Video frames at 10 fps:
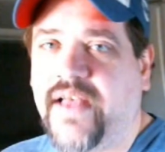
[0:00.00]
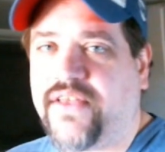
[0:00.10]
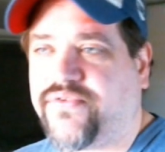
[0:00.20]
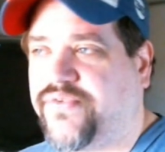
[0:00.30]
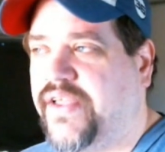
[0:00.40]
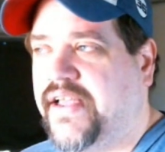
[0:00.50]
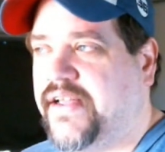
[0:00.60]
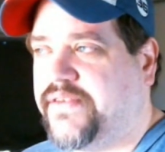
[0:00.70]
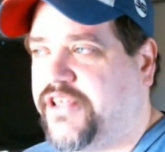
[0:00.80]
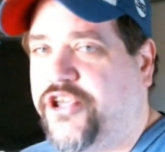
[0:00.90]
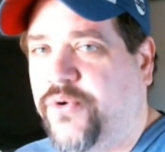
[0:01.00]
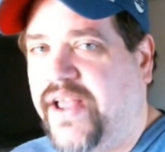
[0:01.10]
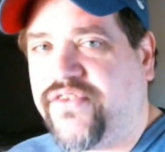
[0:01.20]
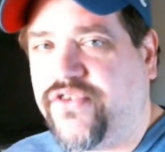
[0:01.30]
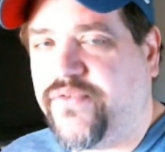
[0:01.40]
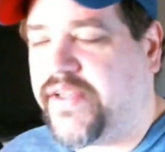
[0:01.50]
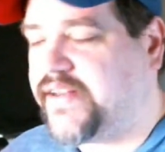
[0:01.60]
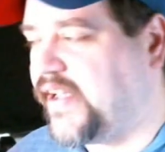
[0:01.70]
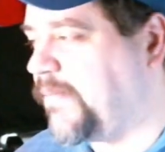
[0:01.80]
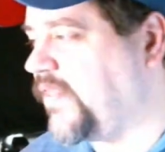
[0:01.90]
S, cute
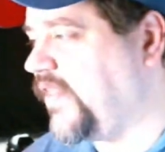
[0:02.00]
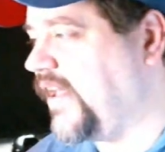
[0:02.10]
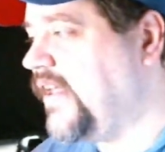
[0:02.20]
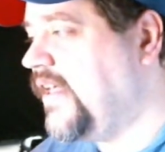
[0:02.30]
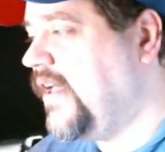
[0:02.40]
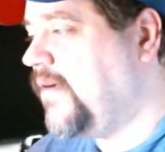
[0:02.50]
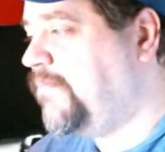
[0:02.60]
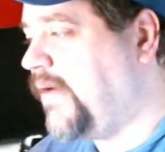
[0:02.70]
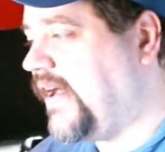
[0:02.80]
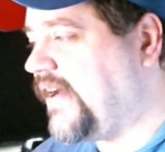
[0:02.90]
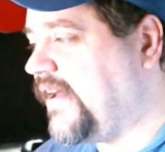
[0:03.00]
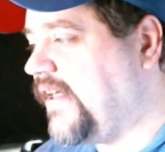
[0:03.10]
SUV type of thing, but